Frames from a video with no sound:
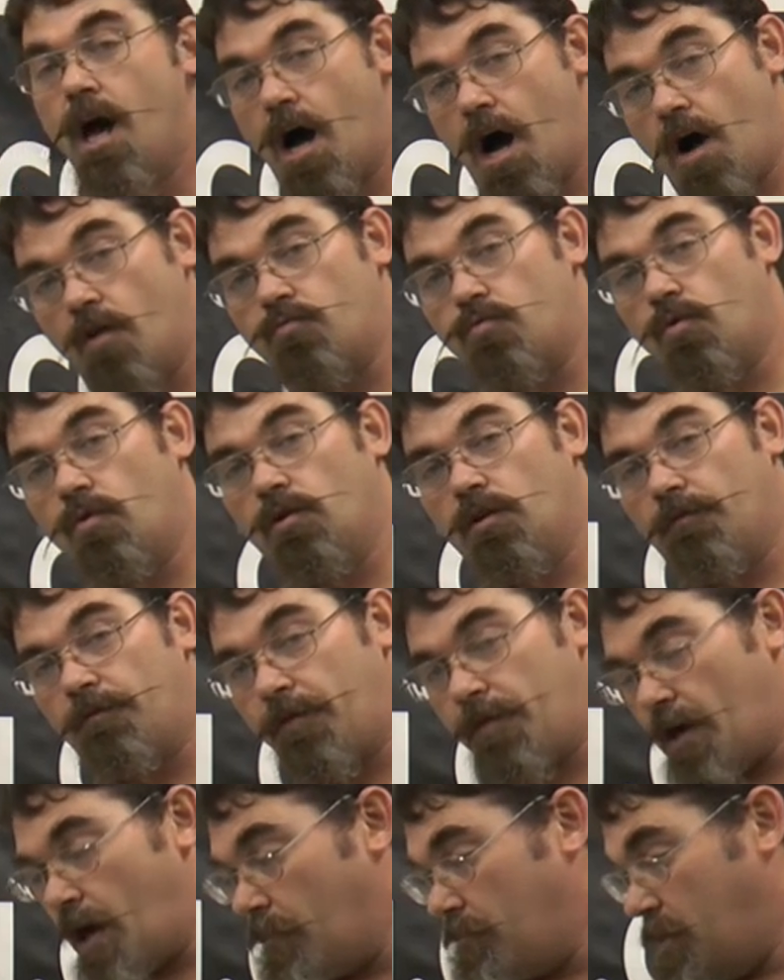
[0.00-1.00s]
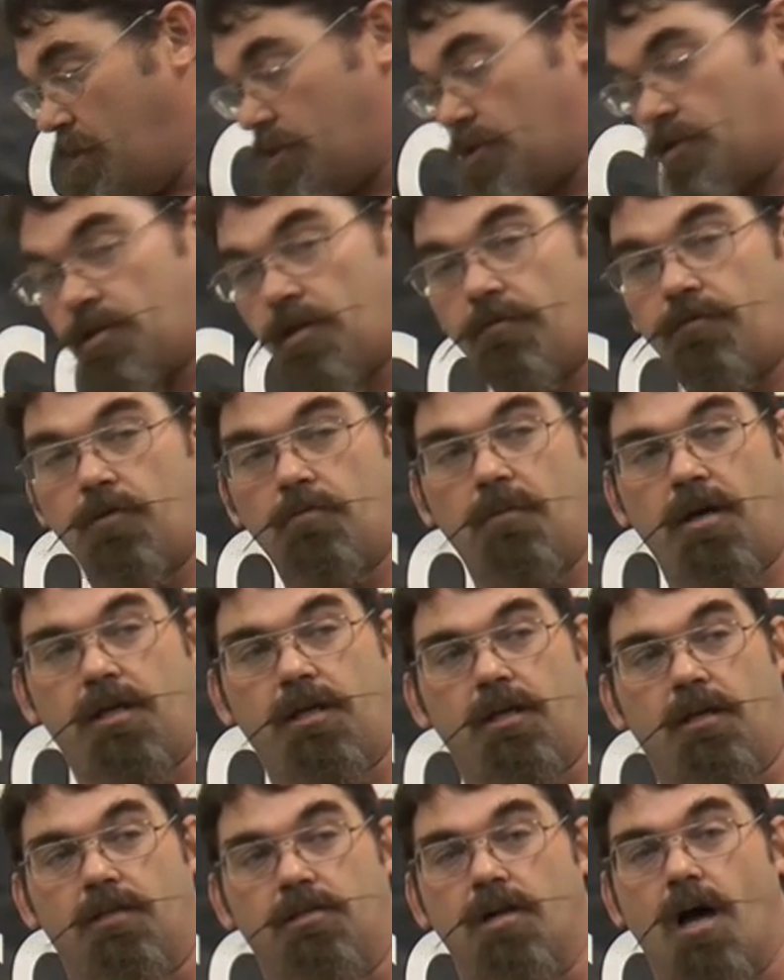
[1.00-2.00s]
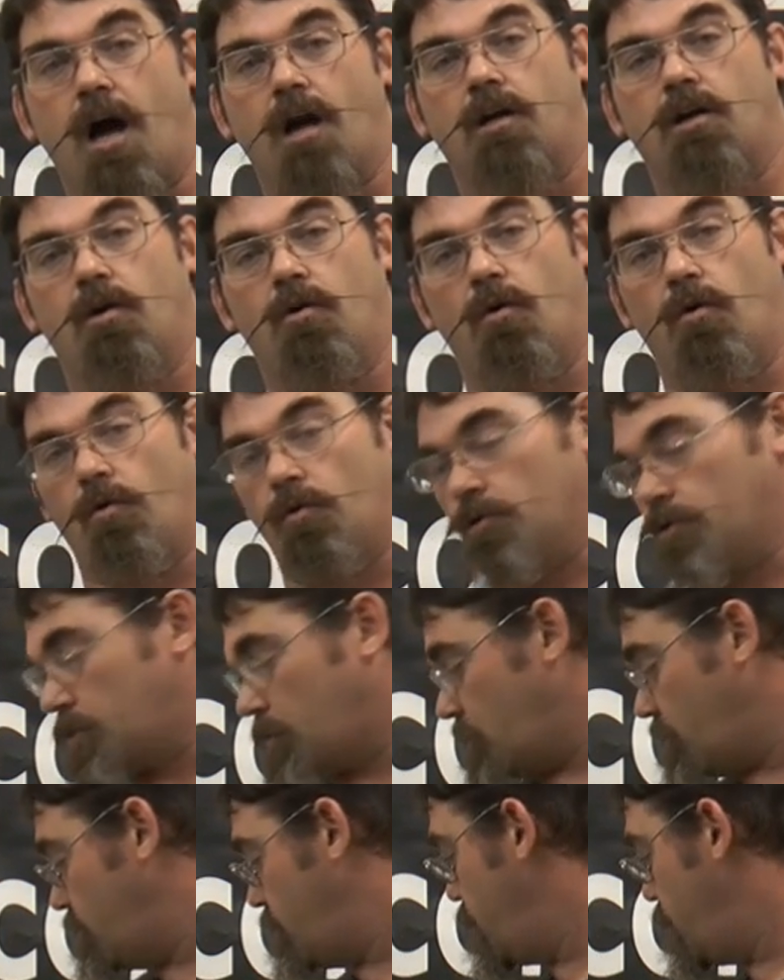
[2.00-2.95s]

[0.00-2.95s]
A rule of thumb is if you're making a taco holster,